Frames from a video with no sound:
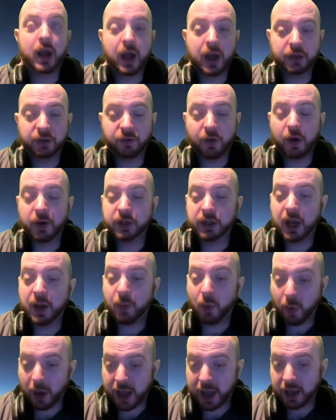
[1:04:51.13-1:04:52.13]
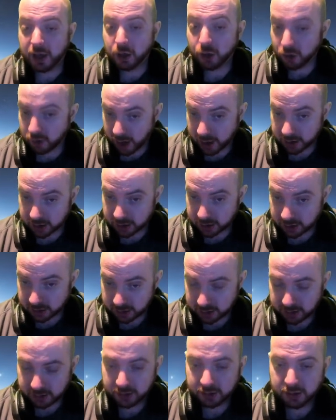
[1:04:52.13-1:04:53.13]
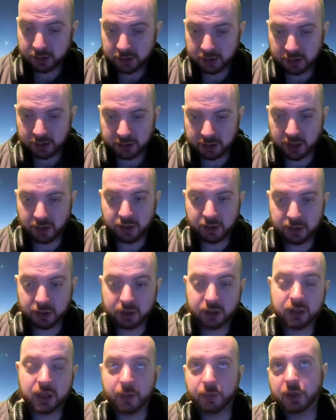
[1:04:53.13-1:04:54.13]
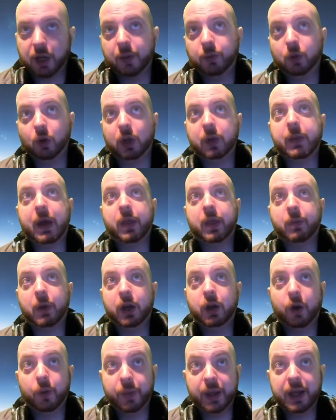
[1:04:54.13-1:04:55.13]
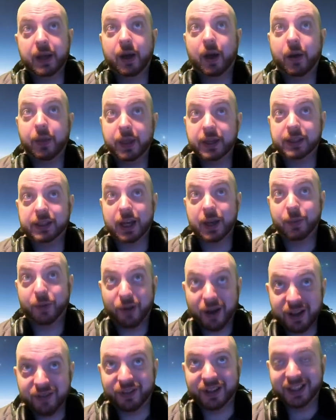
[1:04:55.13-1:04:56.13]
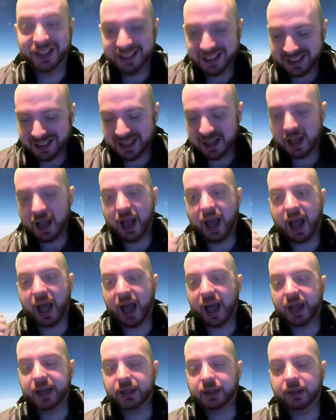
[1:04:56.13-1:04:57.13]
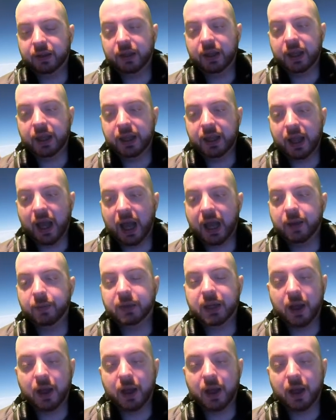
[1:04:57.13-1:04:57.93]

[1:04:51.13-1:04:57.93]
as far as I am aware, correct. So the ships that I'm talking about that might not be are the Saber Raven and the AMD